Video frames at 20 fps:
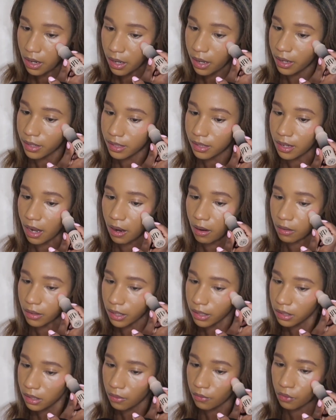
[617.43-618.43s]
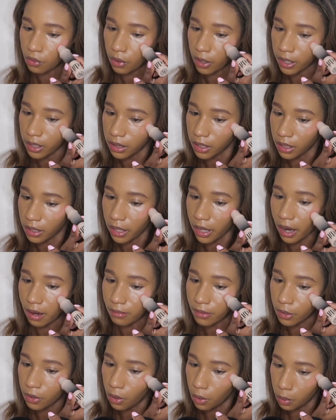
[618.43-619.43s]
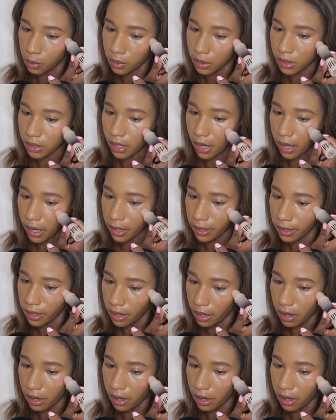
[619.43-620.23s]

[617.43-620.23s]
It's not on like Sephora or anything. They have their own site.